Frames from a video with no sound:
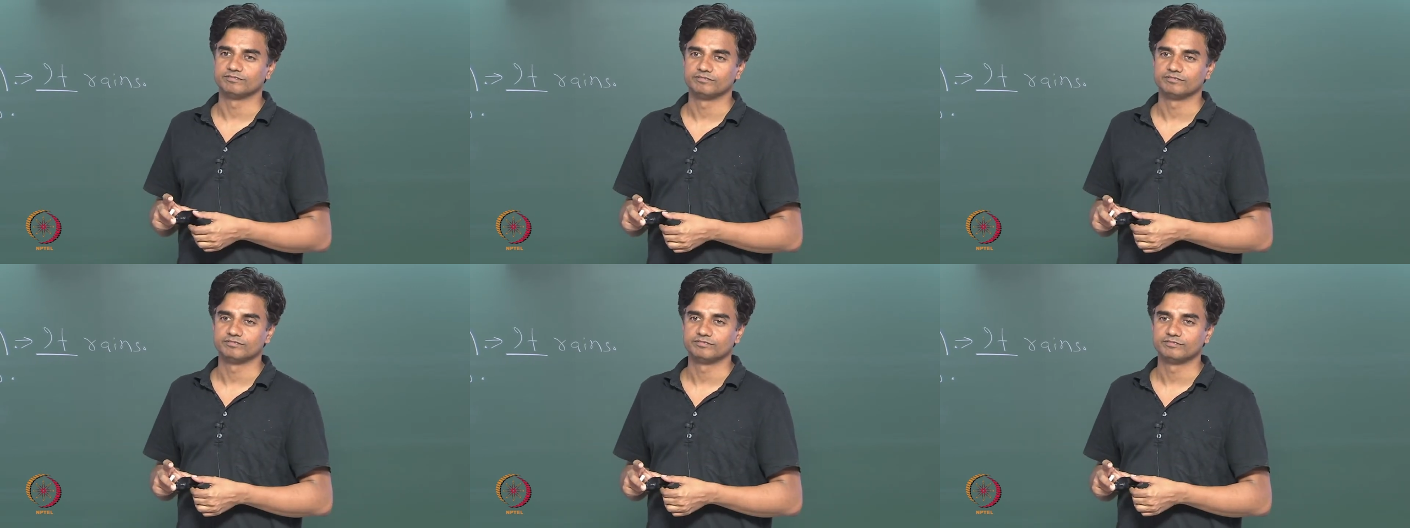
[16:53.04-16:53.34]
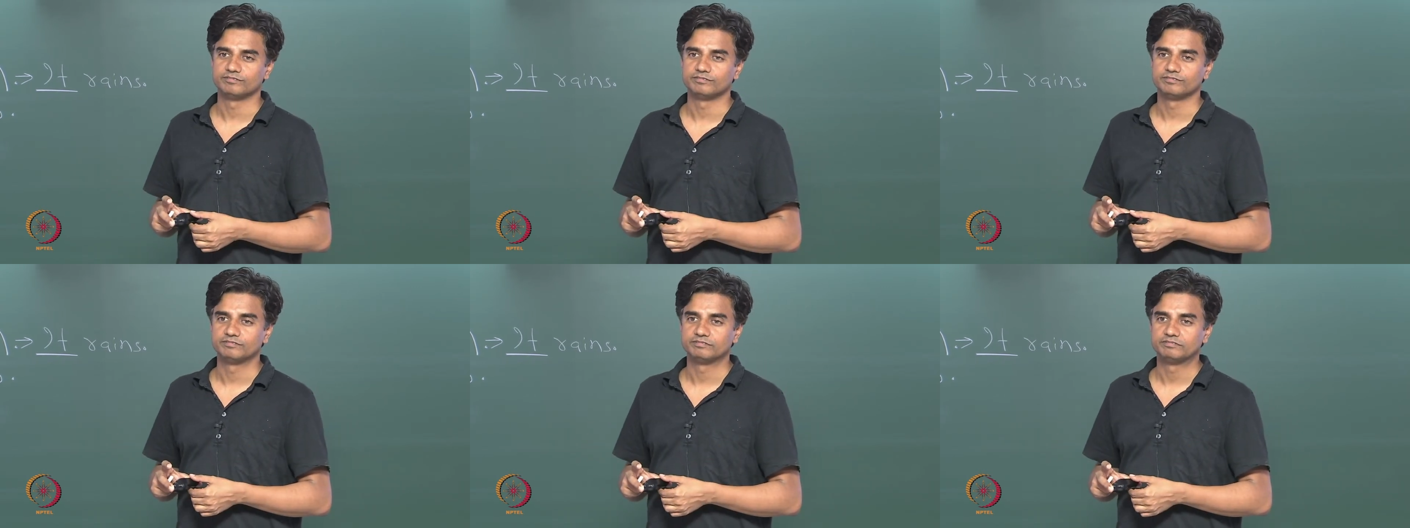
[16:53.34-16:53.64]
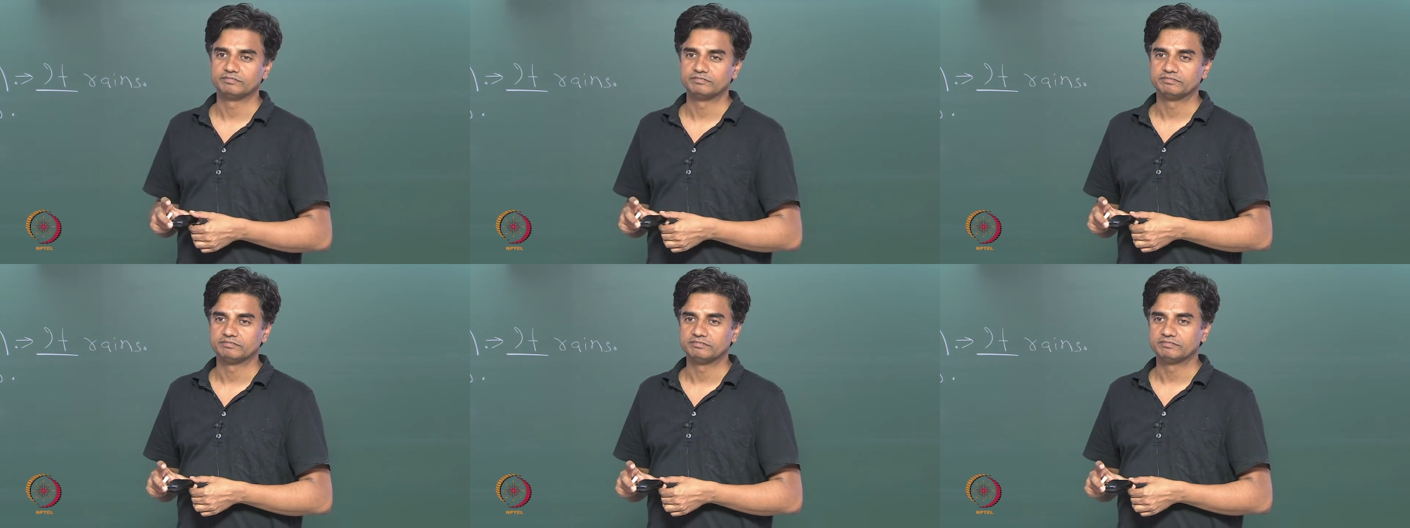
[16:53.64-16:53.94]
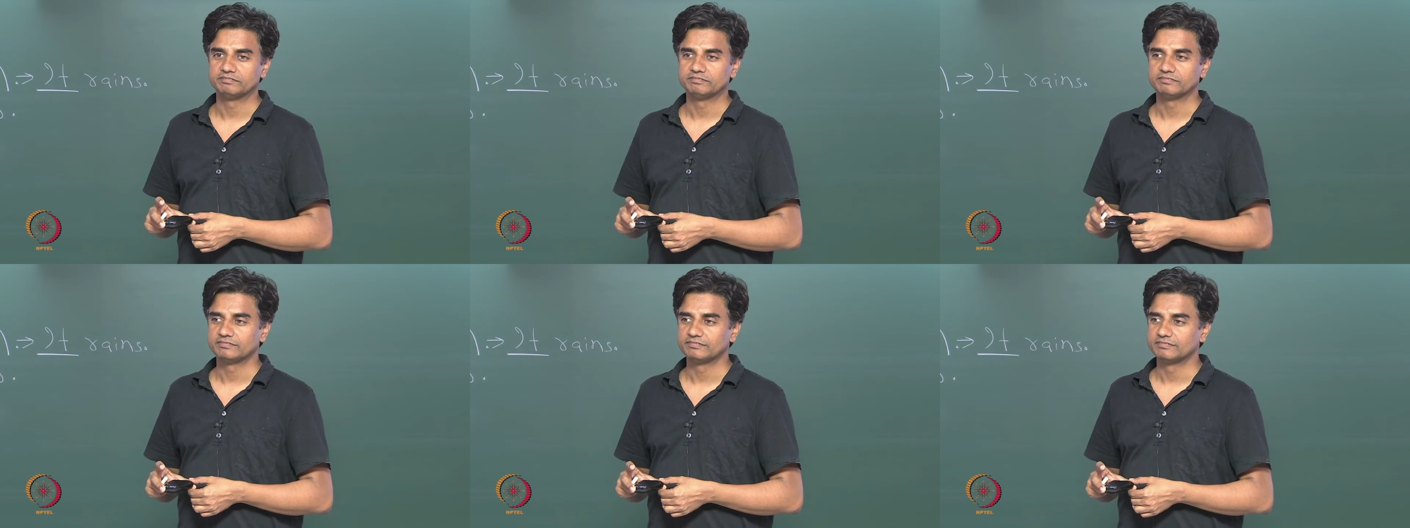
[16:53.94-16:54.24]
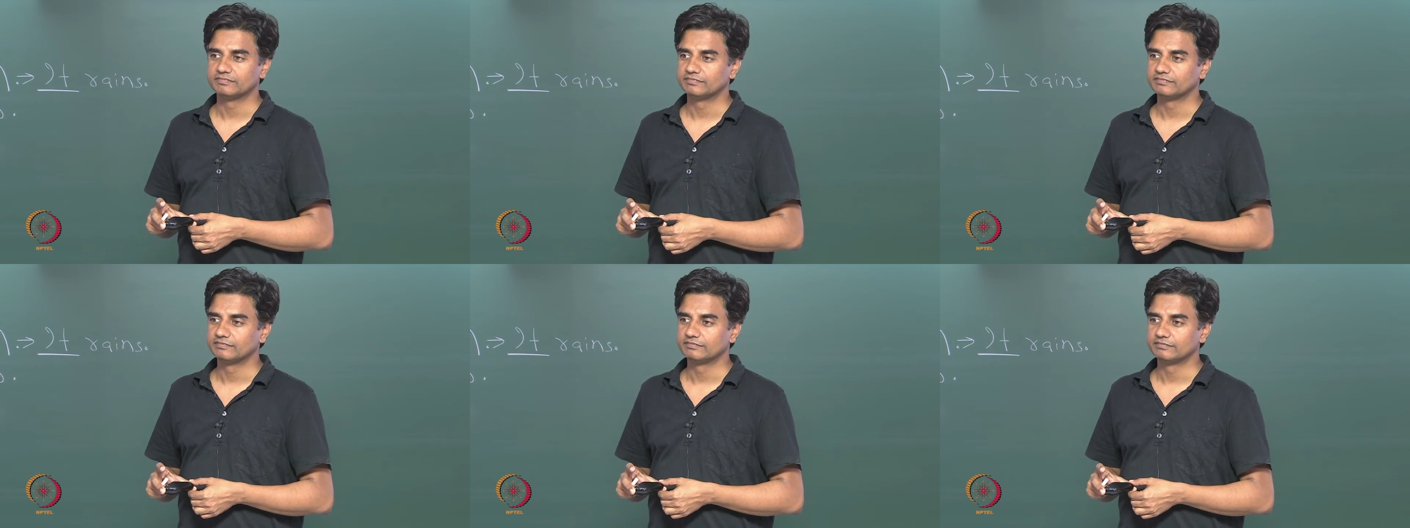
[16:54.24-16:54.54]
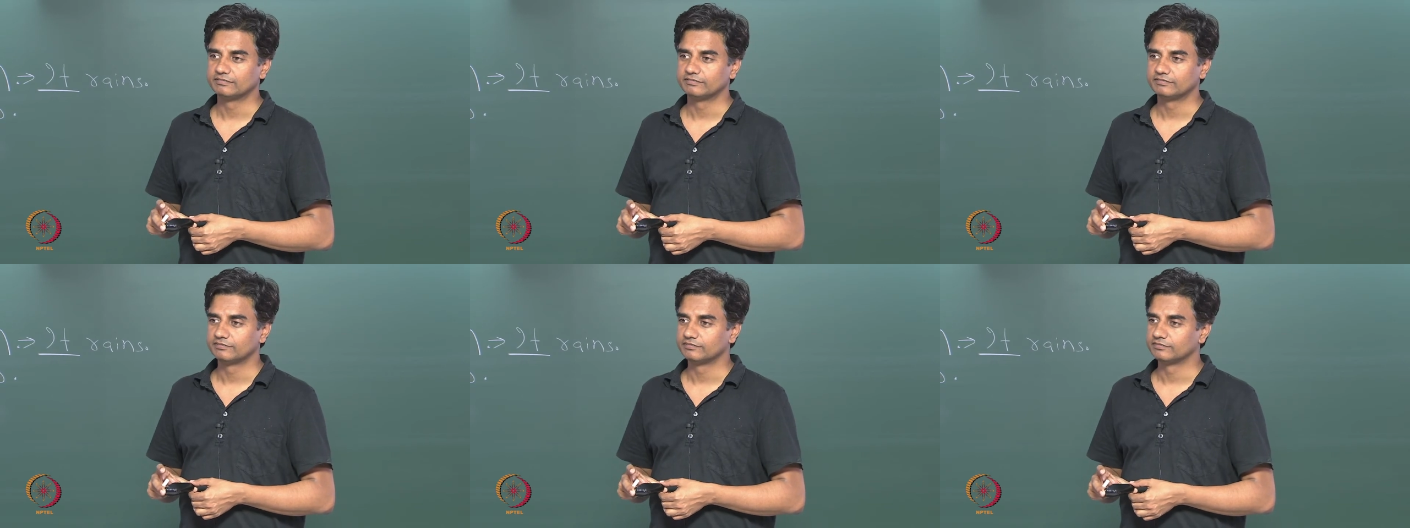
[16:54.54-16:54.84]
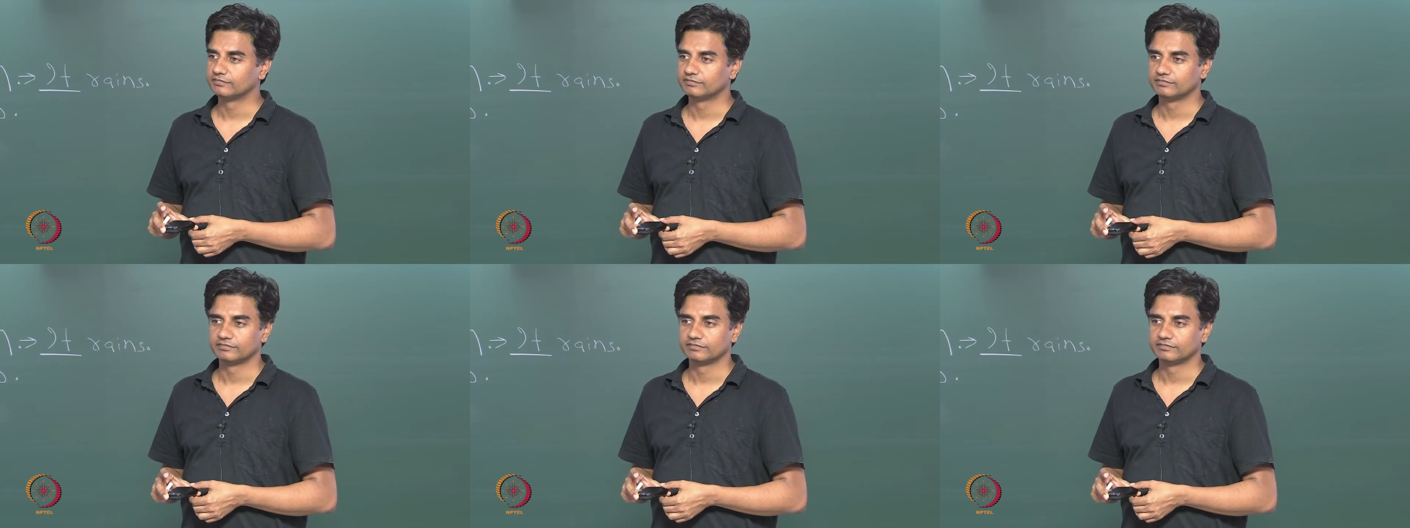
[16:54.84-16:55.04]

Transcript: (no one is talking)